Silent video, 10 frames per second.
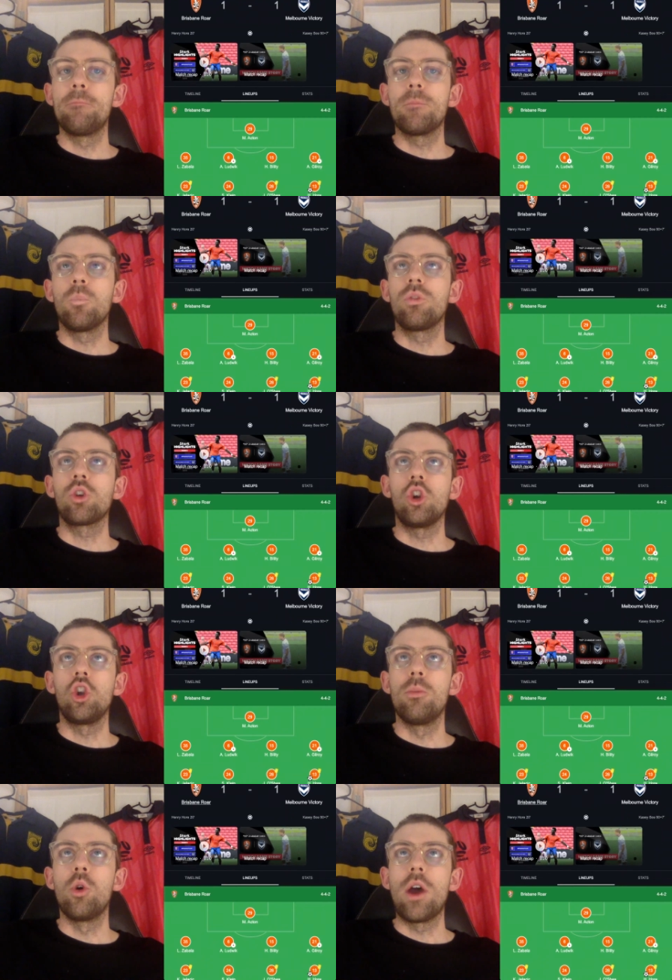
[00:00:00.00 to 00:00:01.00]
We've got a
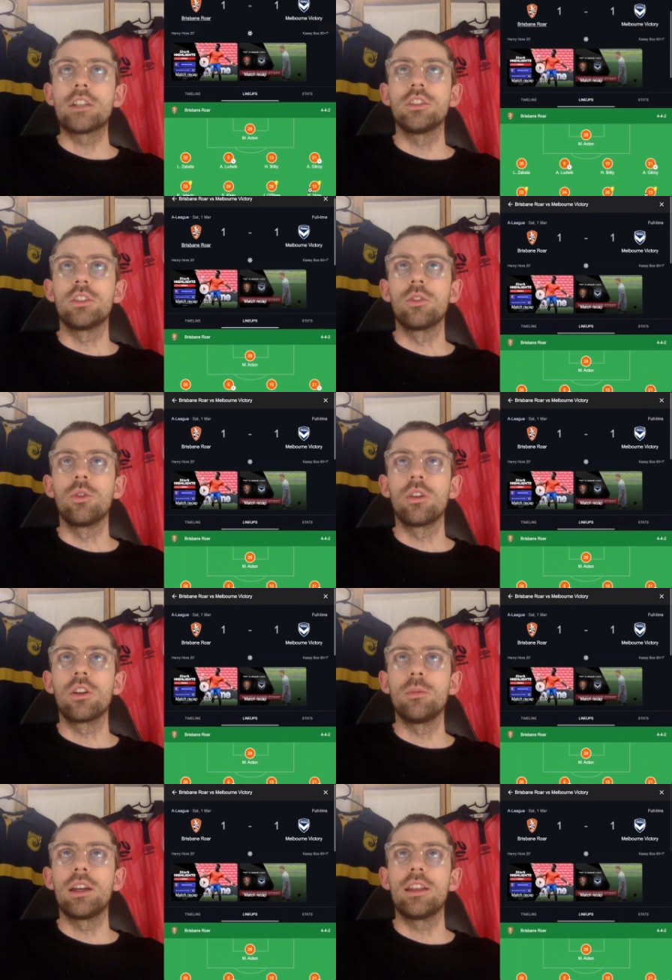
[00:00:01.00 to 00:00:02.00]
lot more action to talk
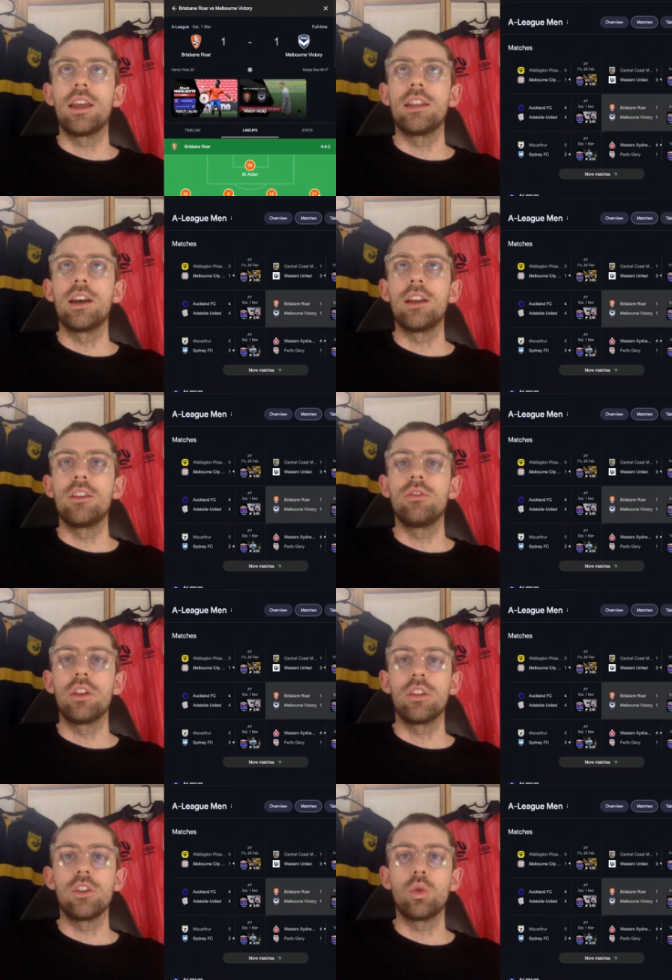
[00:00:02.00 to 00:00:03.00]
about, and if you guys
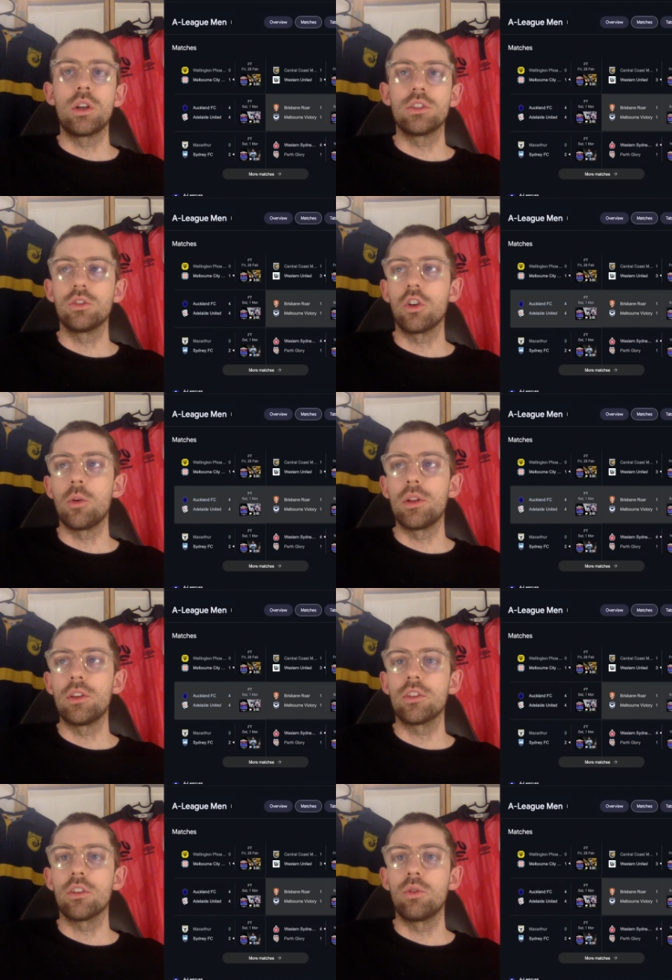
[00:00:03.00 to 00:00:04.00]
have any questions or
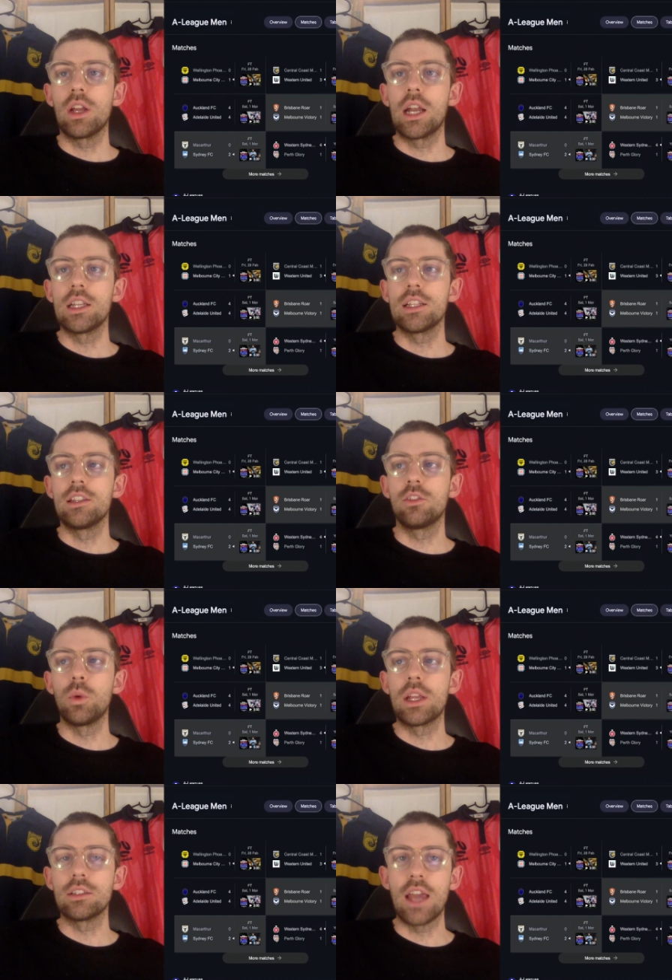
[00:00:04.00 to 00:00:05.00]
comments regarding this
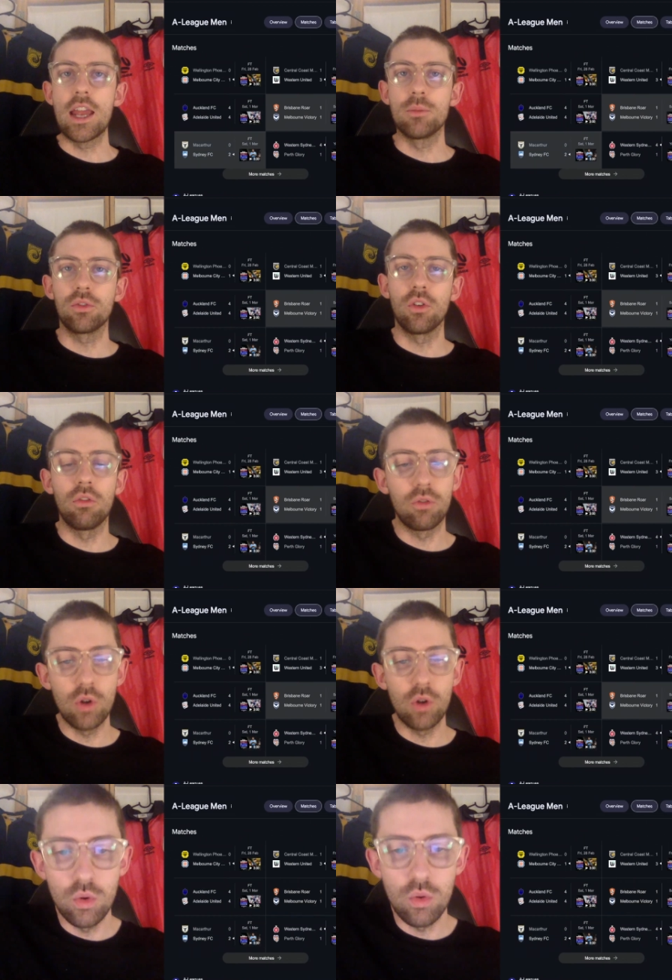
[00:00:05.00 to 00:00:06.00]
weekend's games, feel free
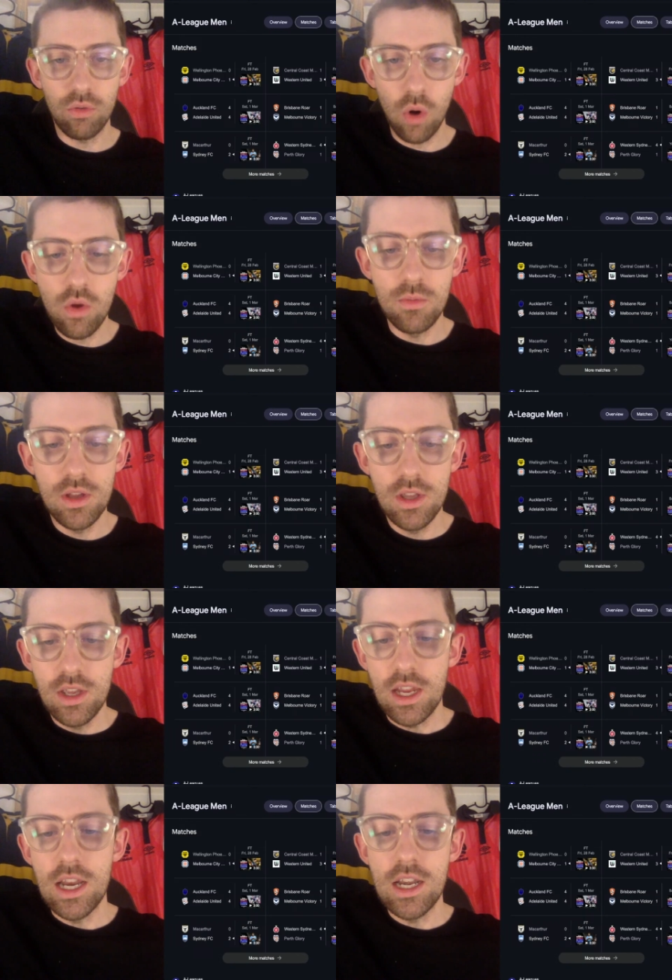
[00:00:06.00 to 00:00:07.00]
to throw them
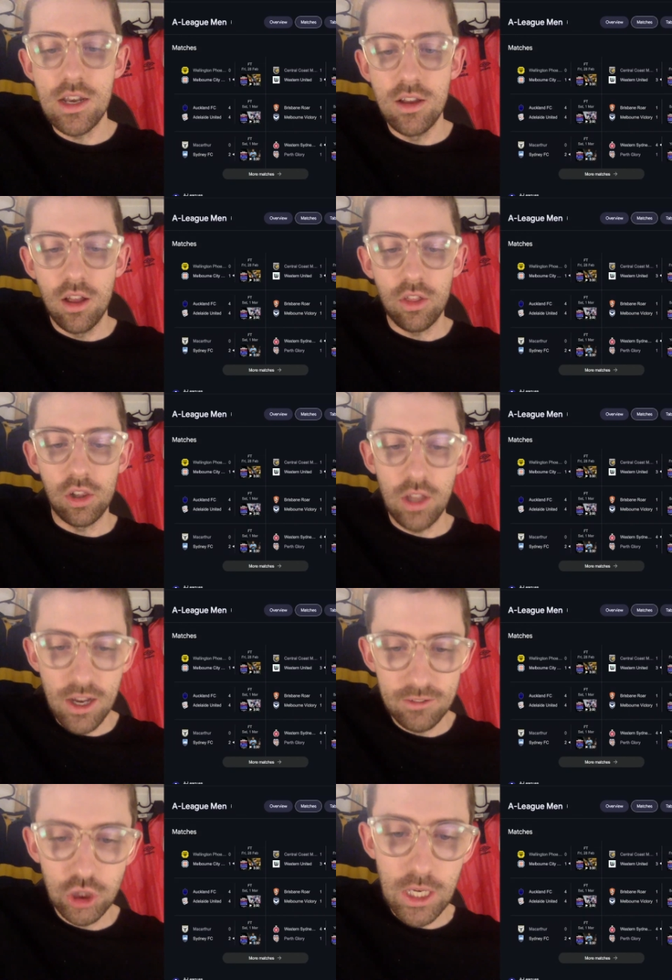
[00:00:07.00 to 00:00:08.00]
in the
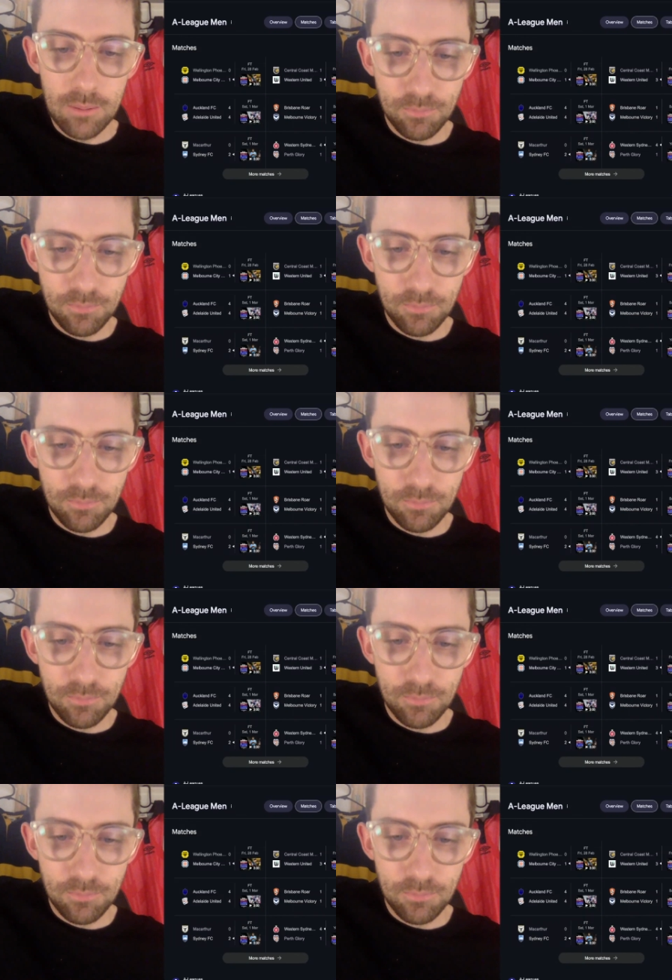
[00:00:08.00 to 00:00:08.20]
live chat.